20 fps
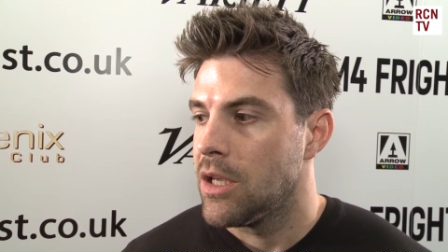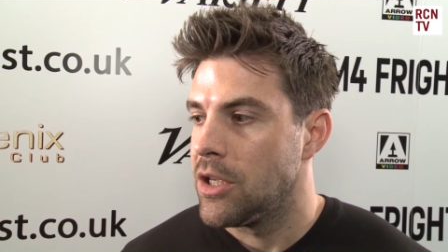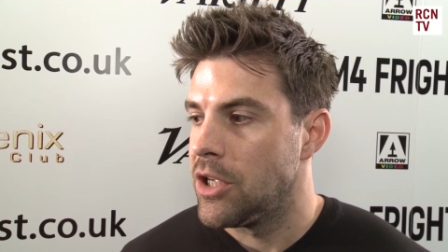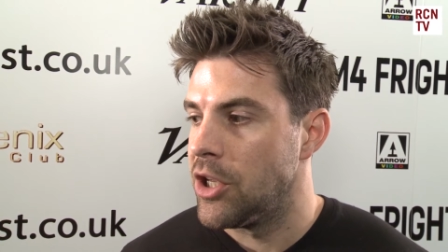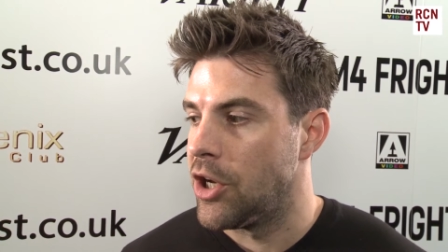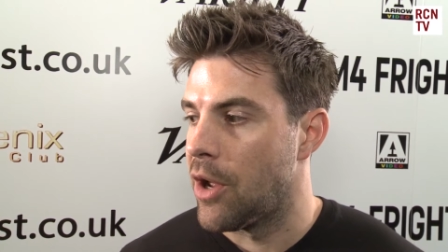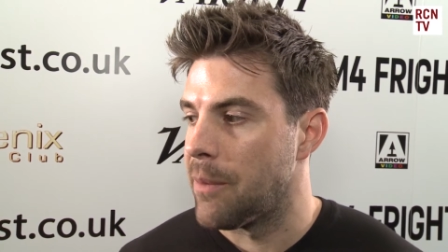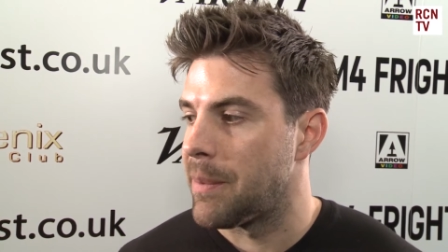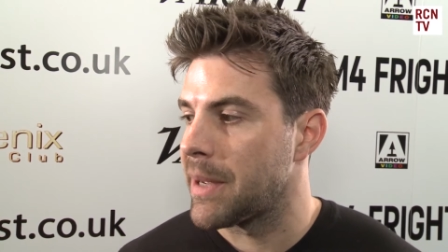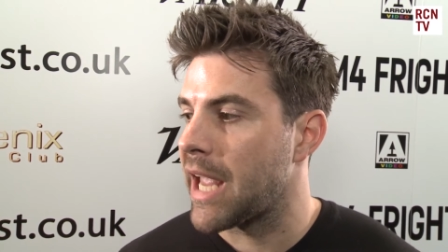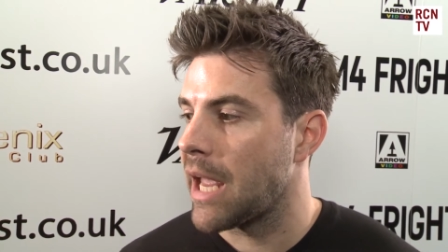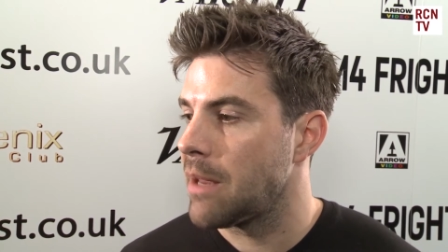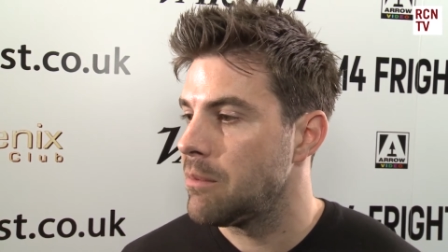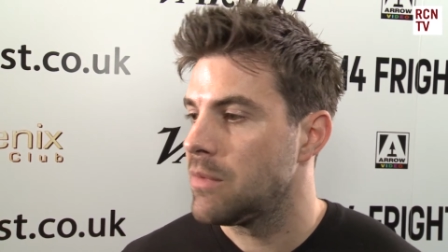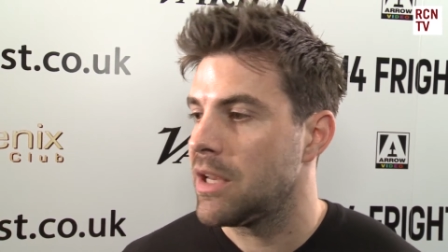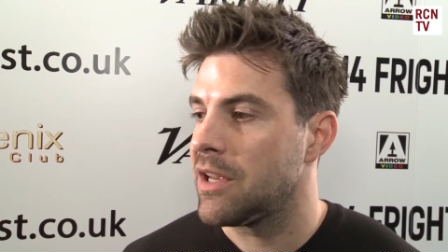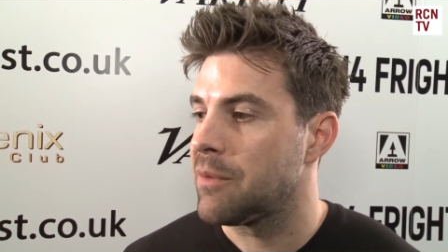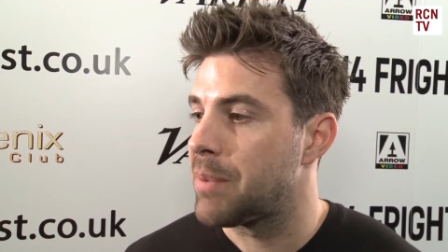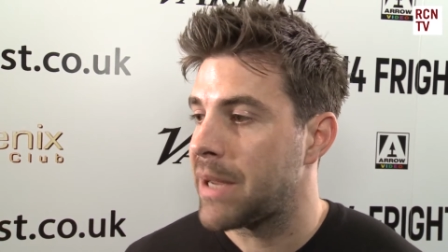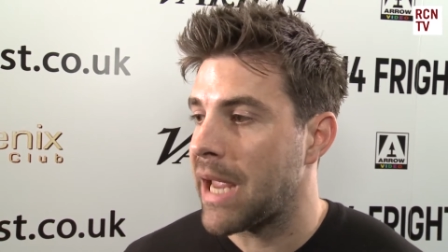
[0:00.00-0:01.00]
you know, it
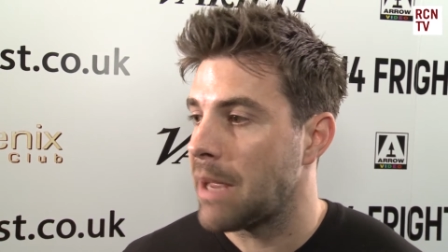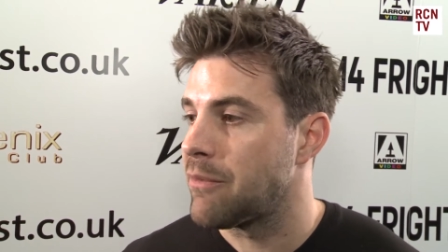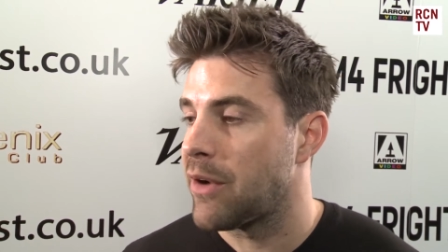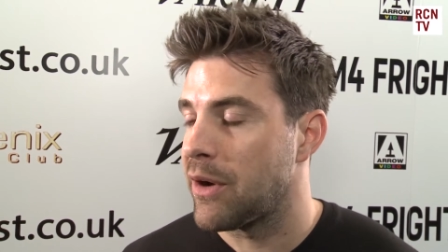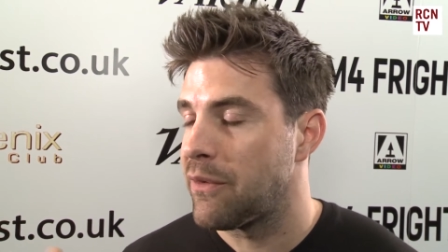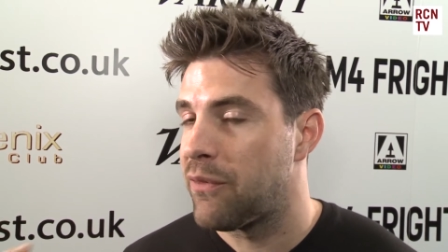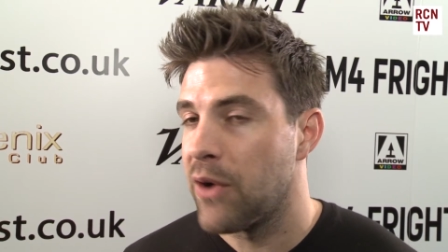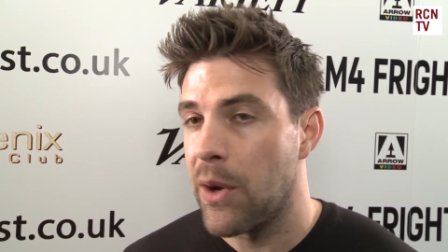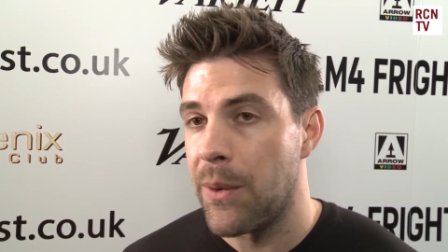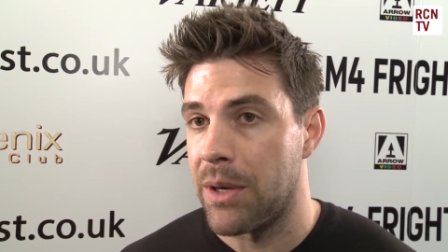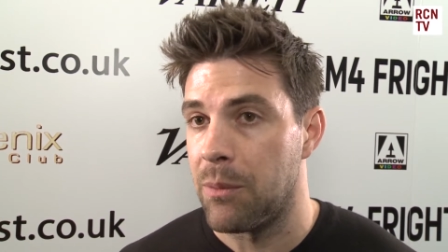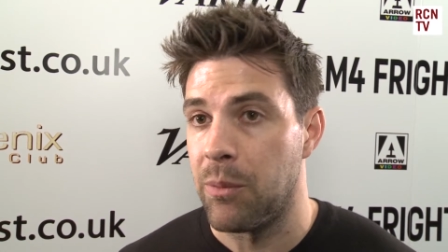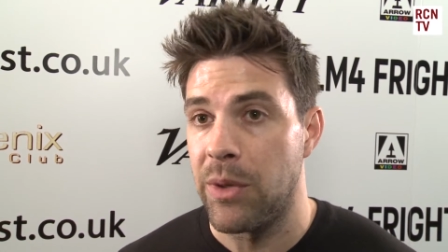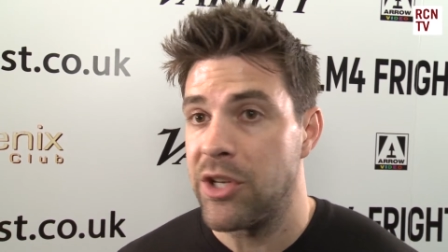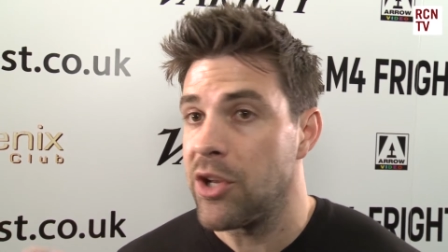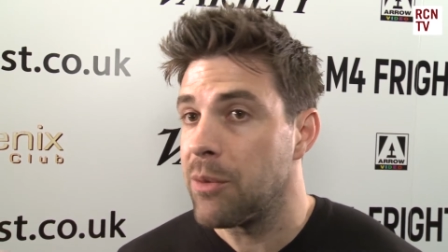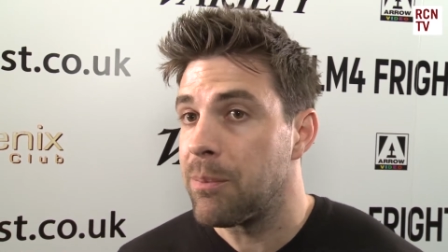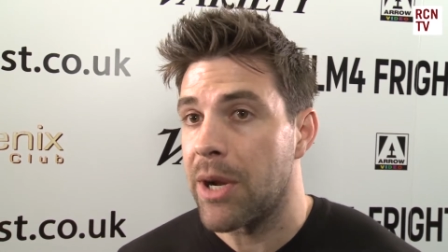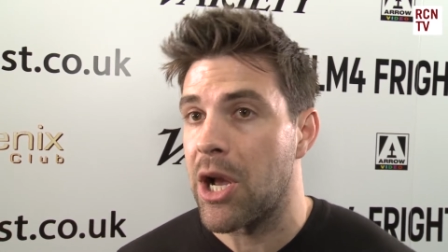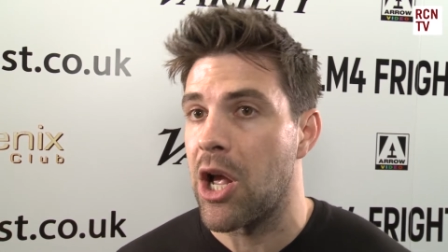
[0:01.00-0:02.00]
became it became very fluid, and we
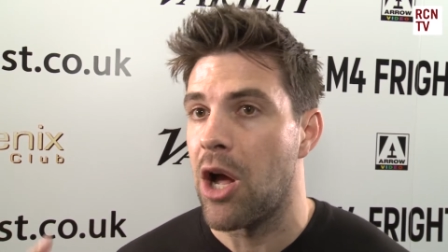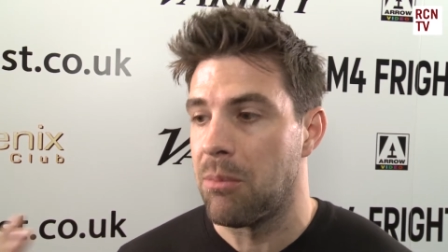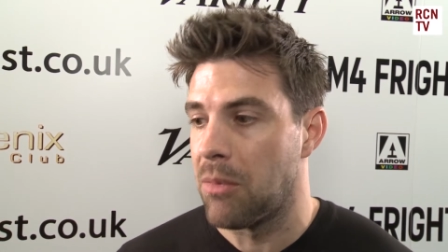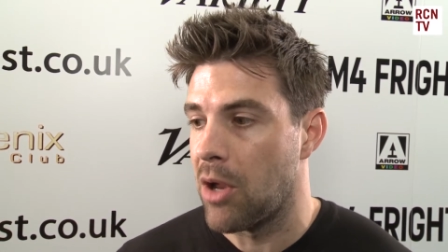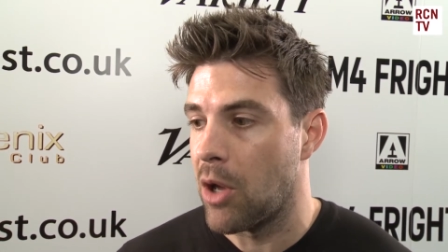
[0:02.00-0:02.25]
did become